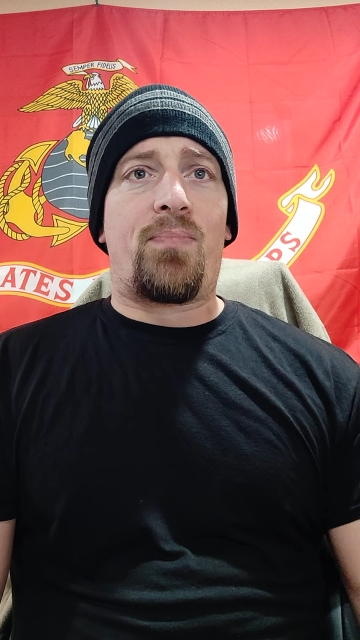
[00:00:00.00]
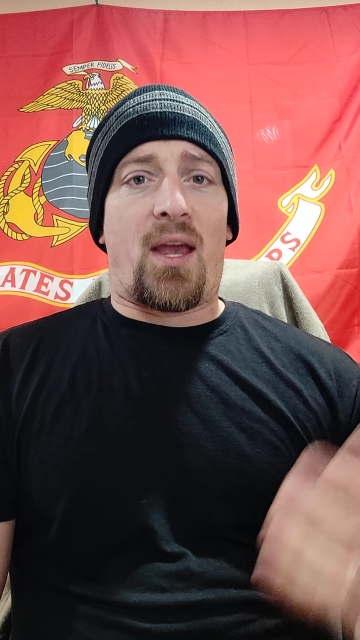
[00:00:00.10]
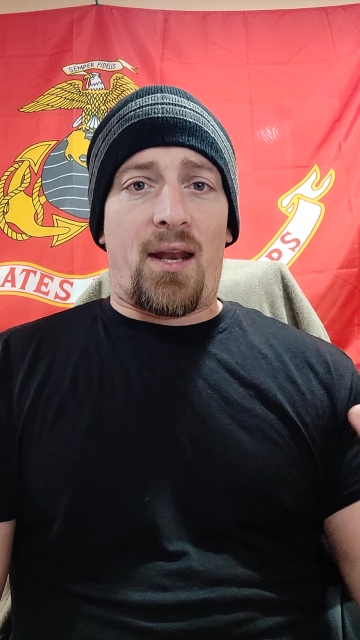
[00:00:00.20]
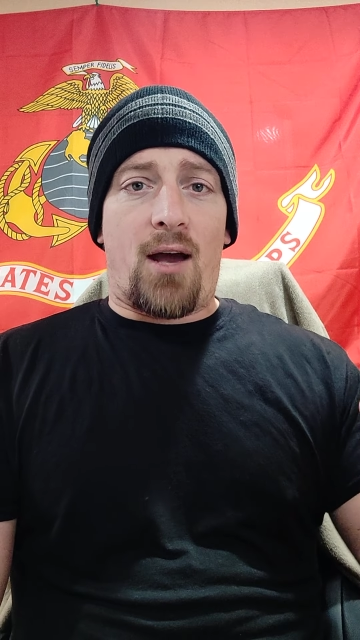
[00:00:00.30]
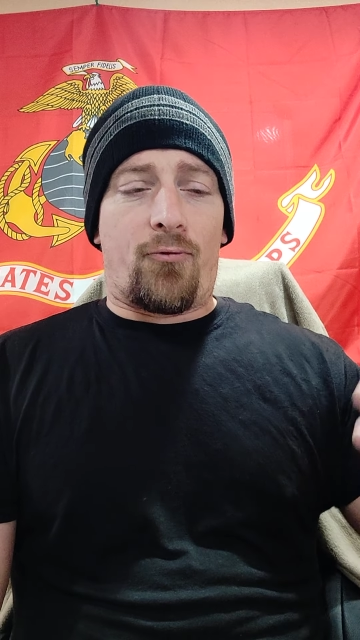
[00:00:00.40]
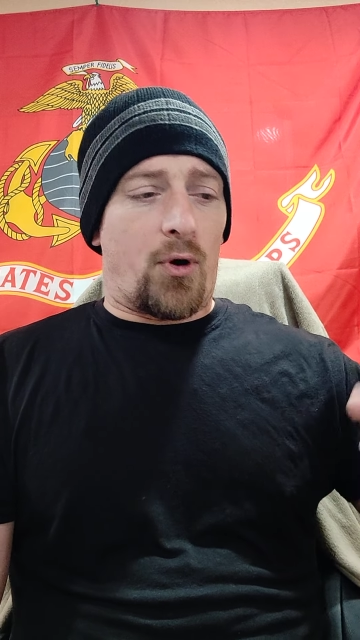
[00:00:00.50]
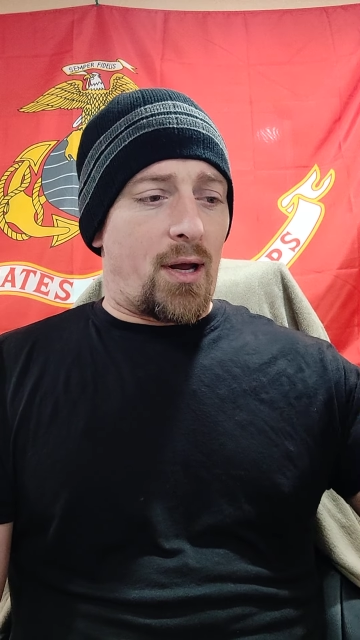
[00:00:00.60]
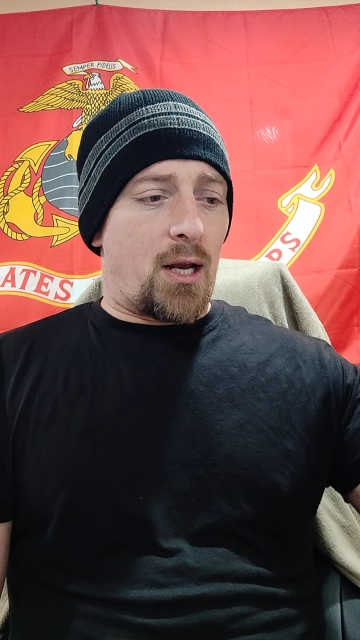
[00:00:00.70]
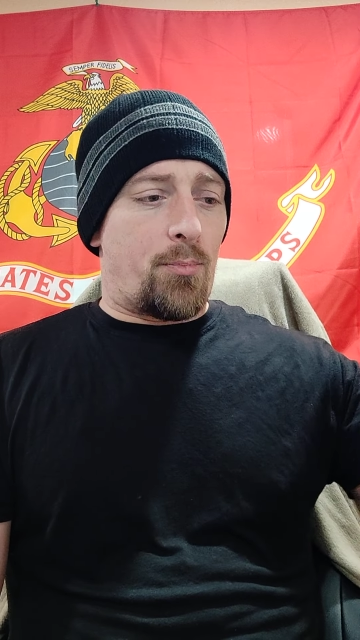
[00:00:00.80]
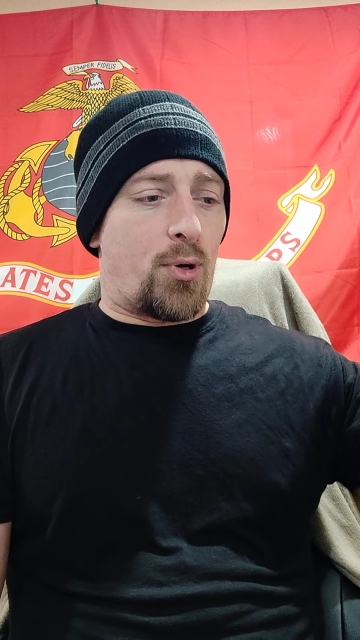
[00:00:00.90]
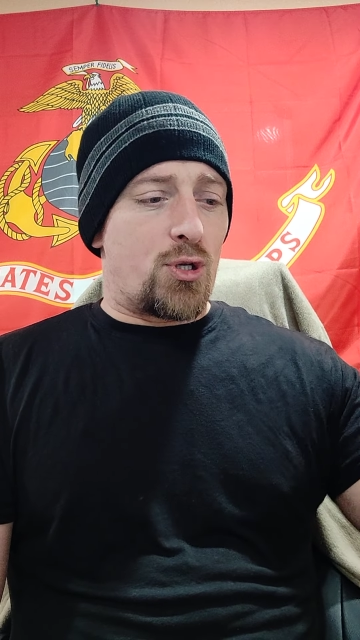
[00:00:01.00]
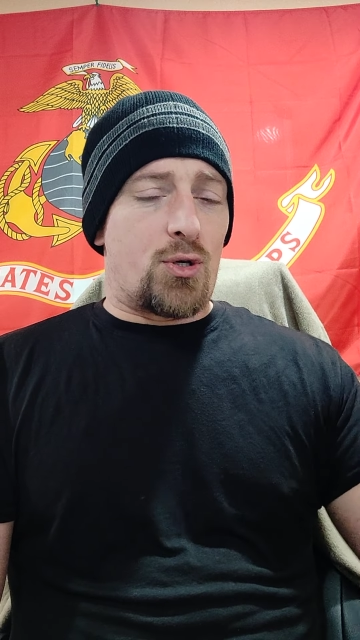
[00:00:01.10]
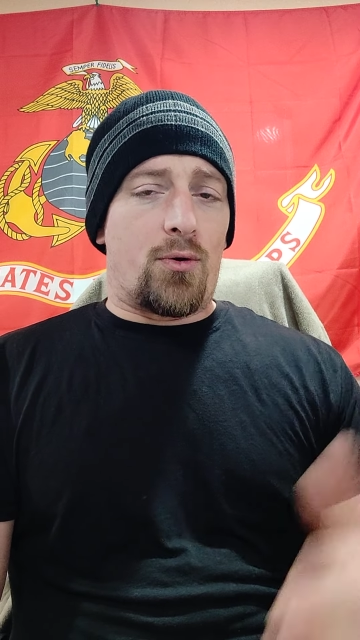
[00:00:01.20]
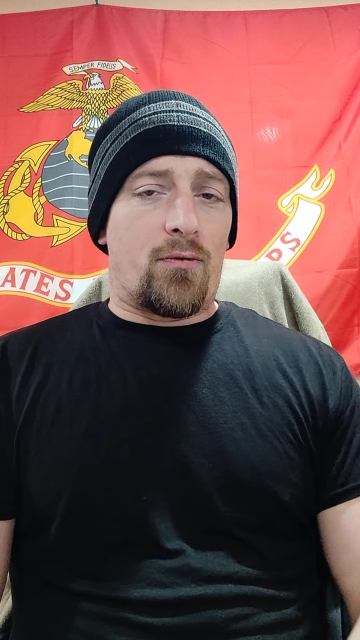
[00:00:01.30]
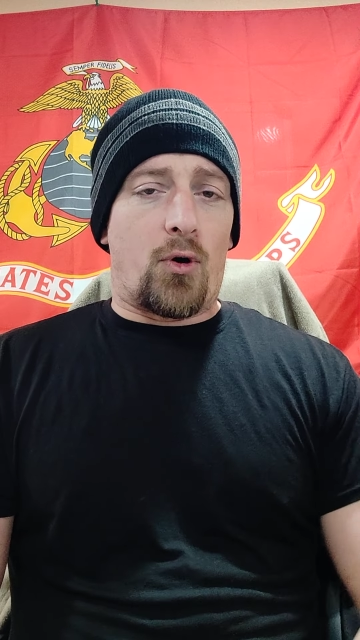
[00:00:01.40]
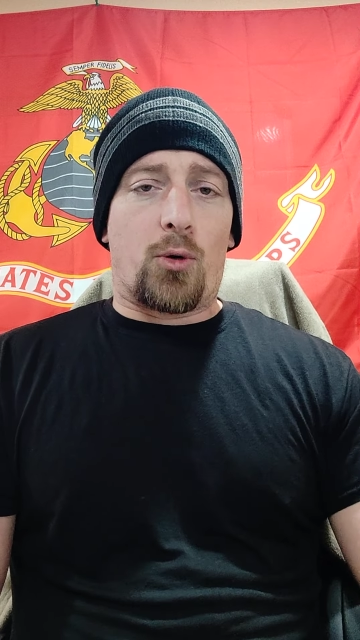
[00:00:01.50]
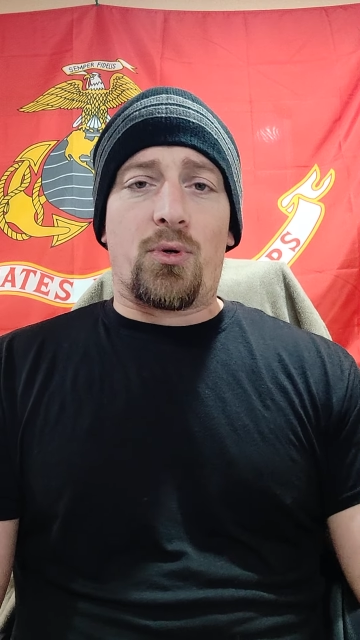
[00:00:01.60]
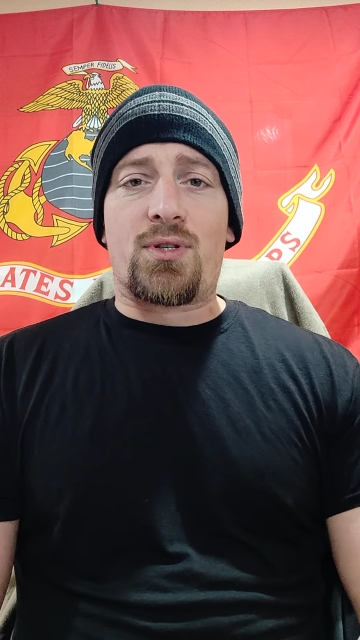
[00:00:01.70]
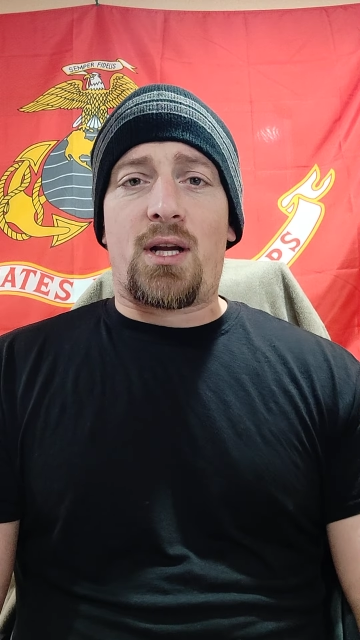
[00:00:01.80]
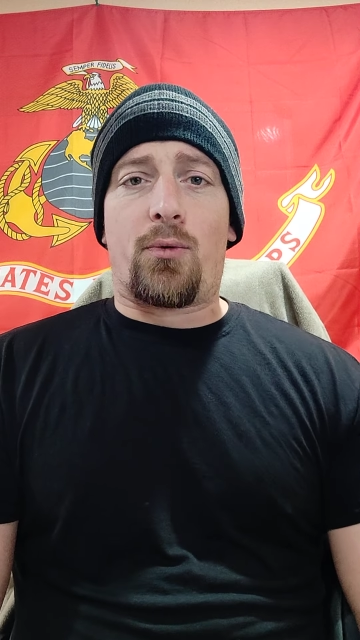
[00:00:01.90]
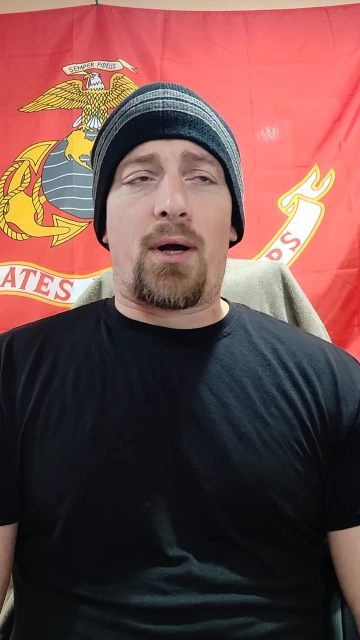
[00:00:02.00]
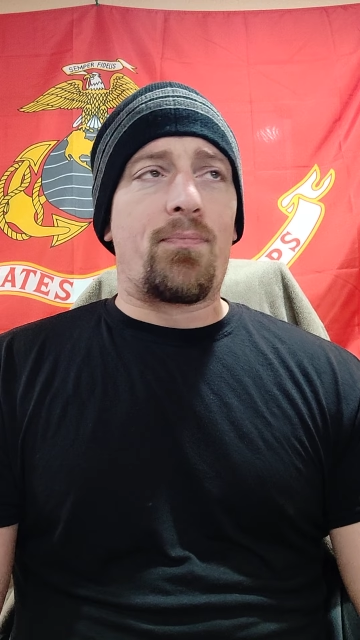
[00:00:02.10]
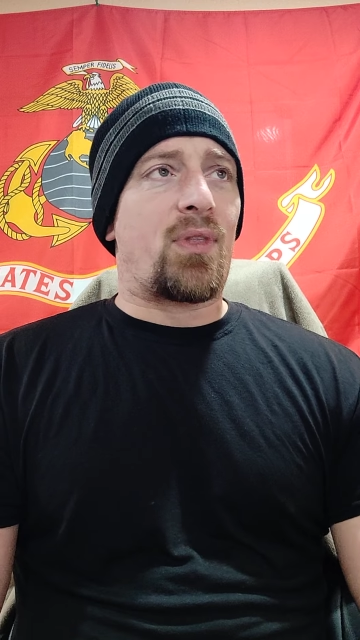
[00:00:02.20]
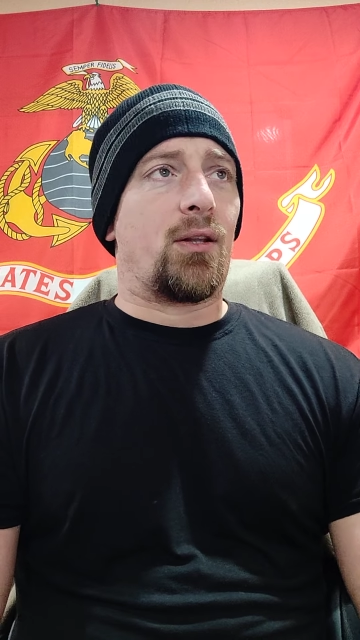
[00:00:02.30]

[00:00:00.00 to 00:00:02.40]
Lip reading: effort, and it puts you in a vulnerable state, right?